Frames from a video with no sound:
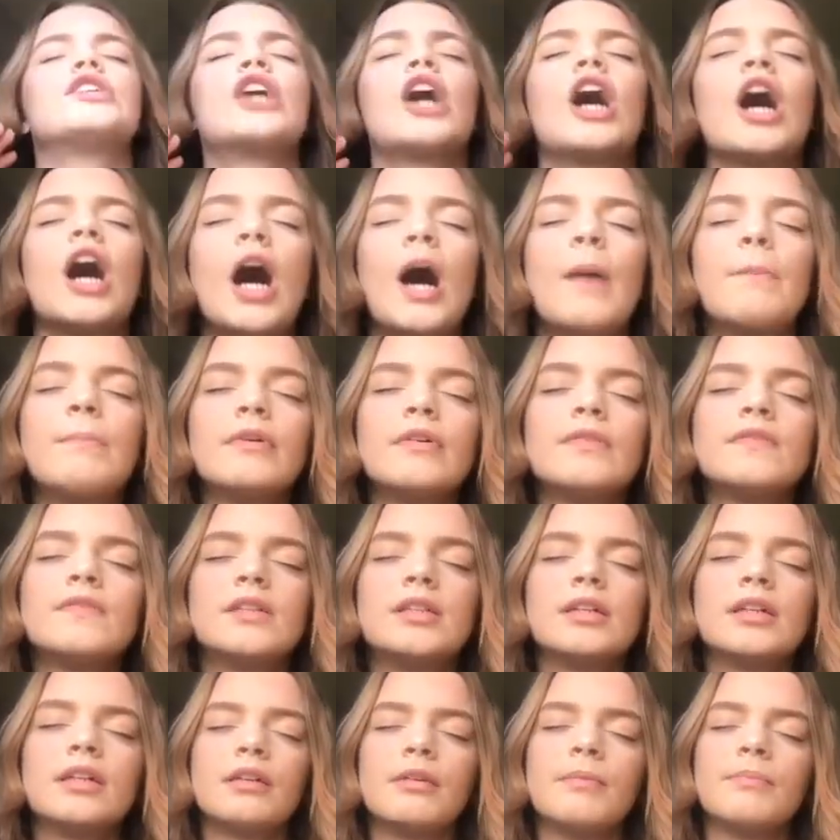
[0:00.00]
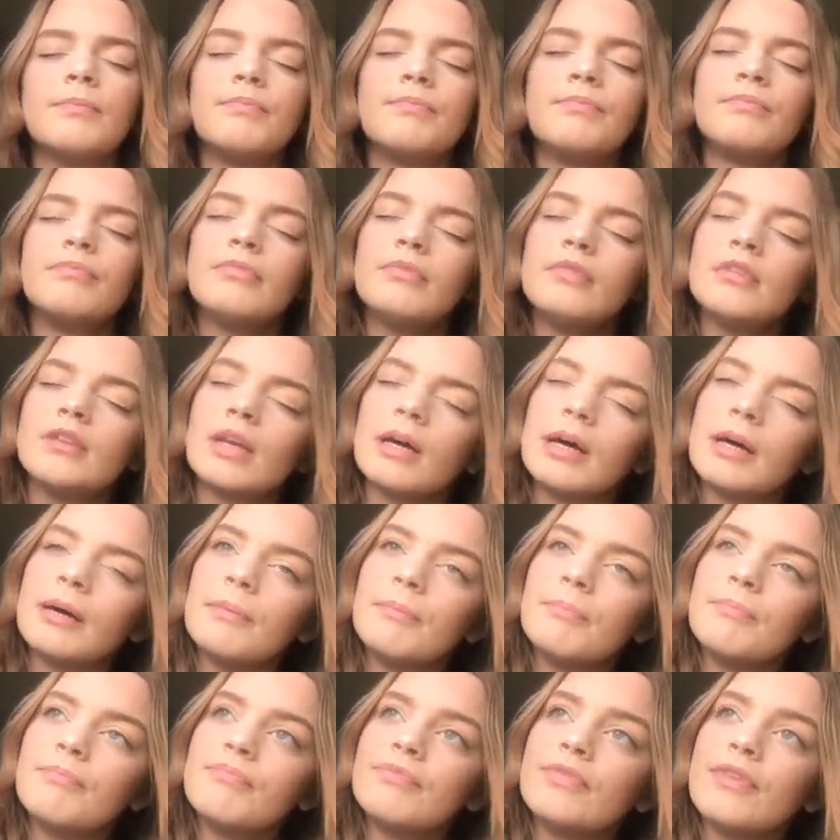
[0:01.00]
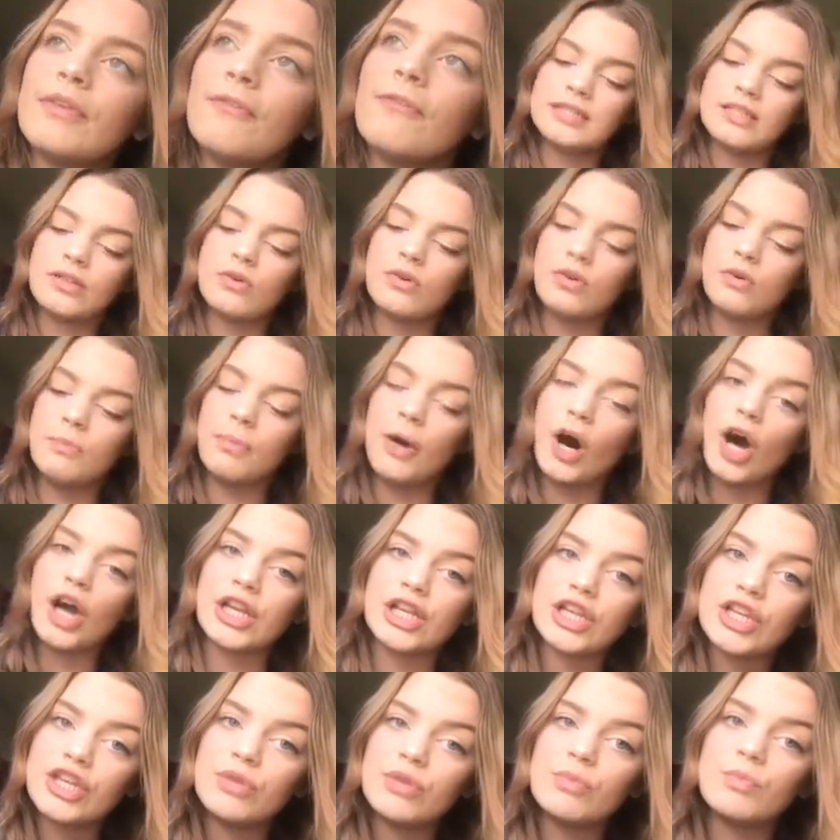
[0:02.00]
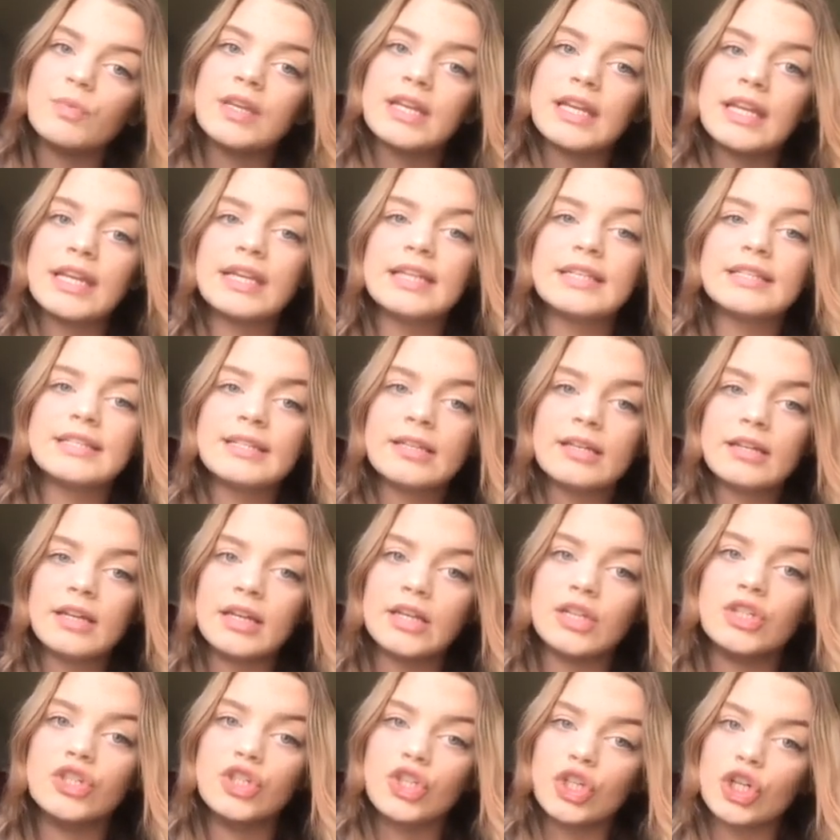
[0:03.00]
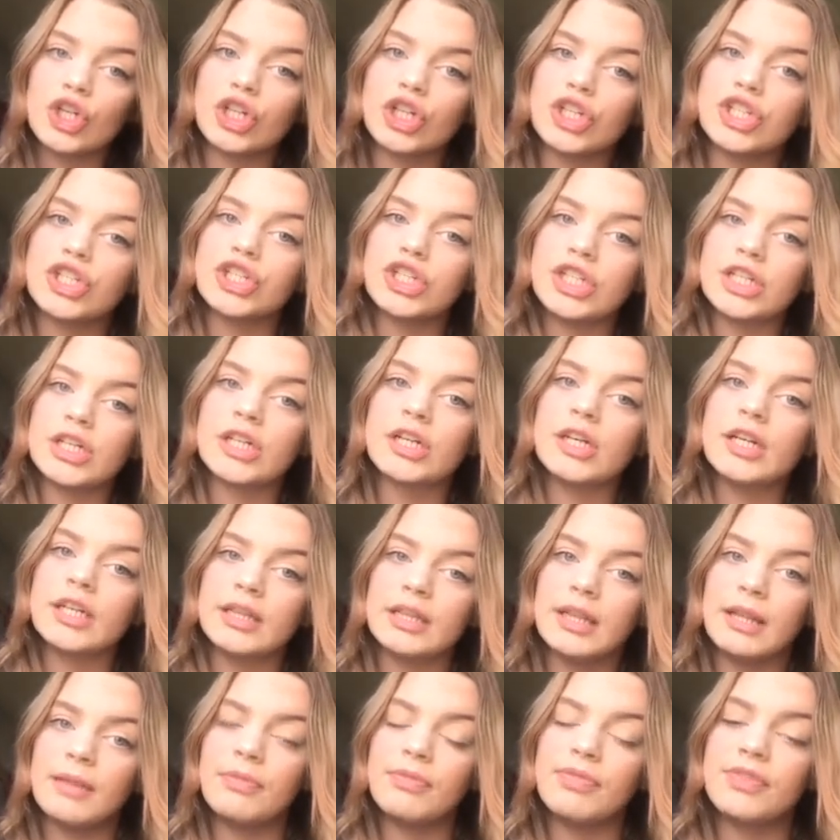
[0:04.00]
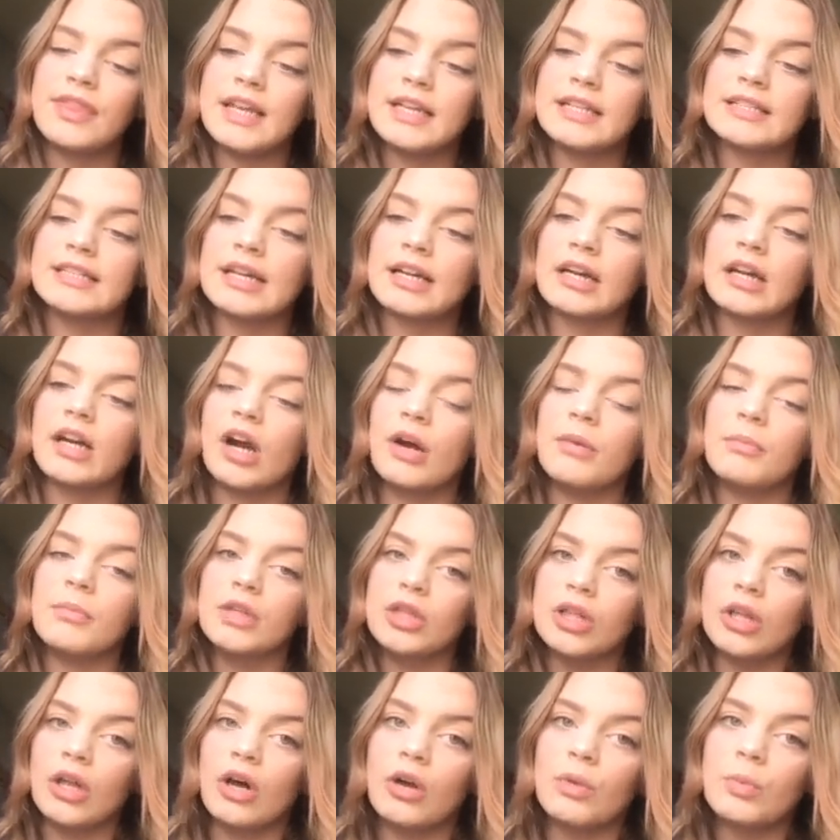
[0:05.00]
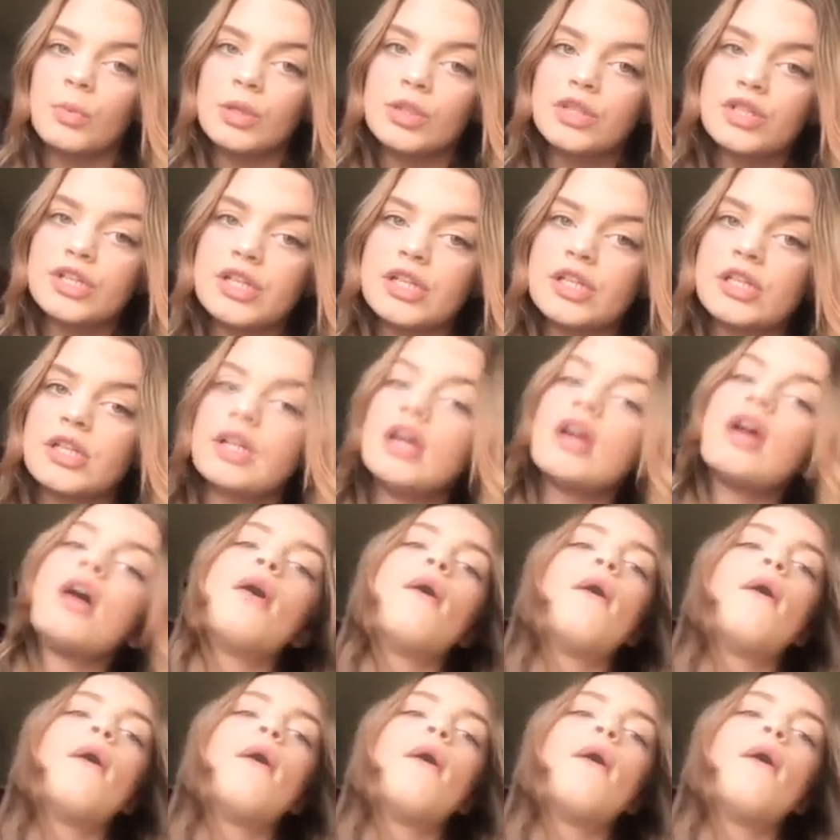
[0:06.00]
top of the physical body you need to endure cheer and the things that come along with cheer,